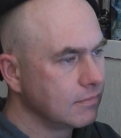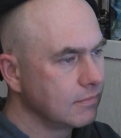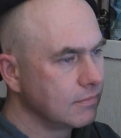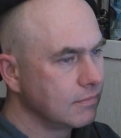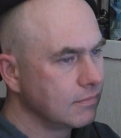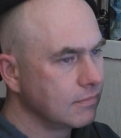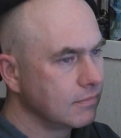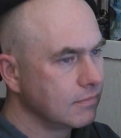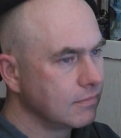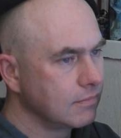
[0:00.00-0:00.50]

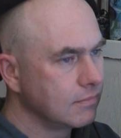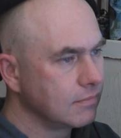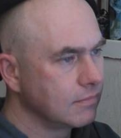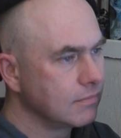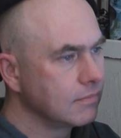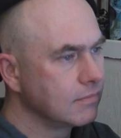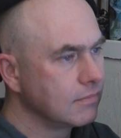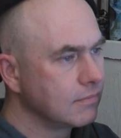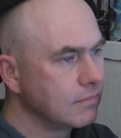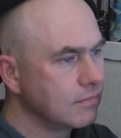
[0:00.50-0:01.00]

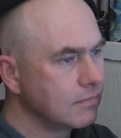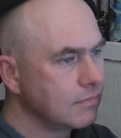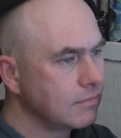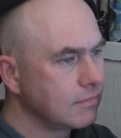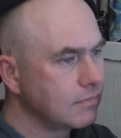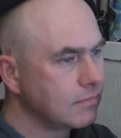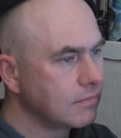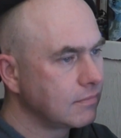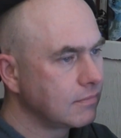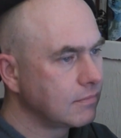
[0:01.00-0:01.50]

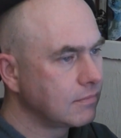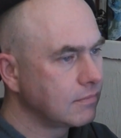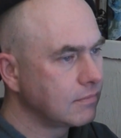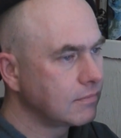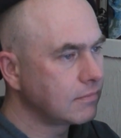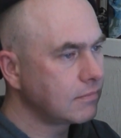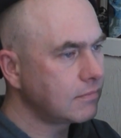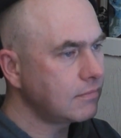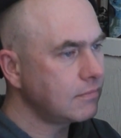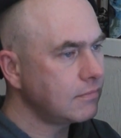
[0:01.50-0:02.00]

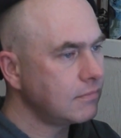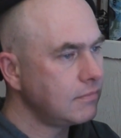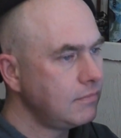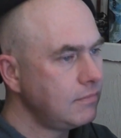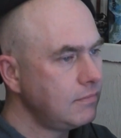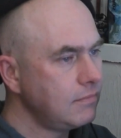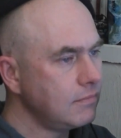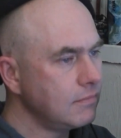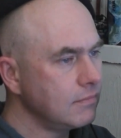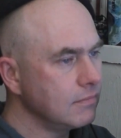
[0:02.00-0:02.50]

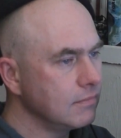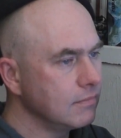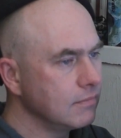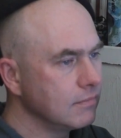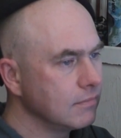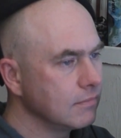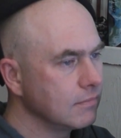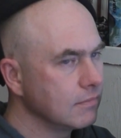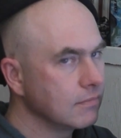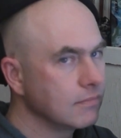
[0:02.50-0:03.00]

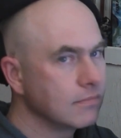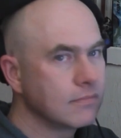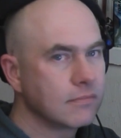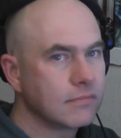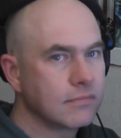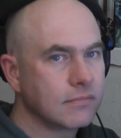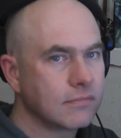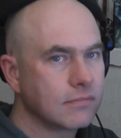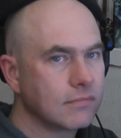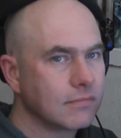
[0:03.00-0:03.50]

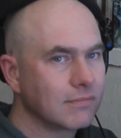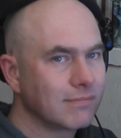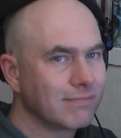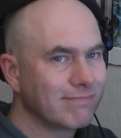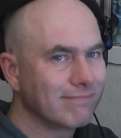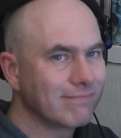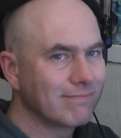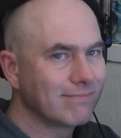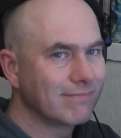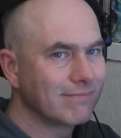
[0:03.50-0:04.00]

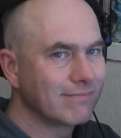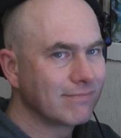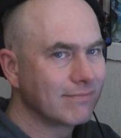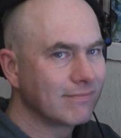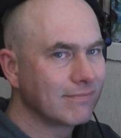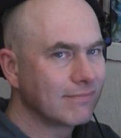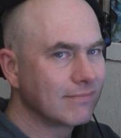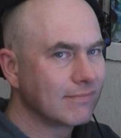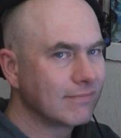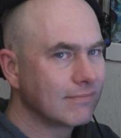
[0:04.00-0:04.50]

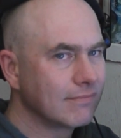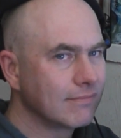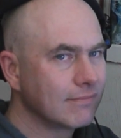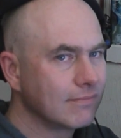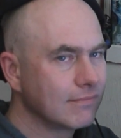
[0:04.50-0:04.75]
The person shown says nothing.